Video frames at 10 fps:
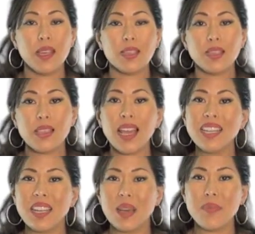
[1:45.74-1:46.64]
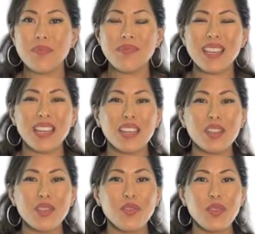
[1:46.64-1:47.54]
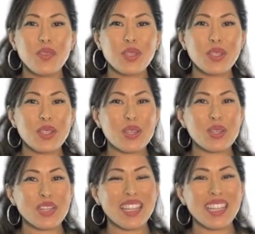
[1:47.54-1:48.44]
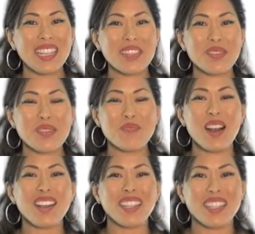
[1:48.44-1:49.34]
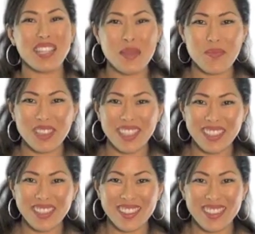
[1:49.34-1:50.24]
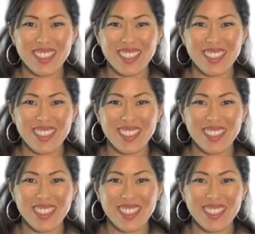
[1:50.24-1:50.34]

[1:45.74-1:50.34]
Sign up, and I look forward to co creating your new body shape with you.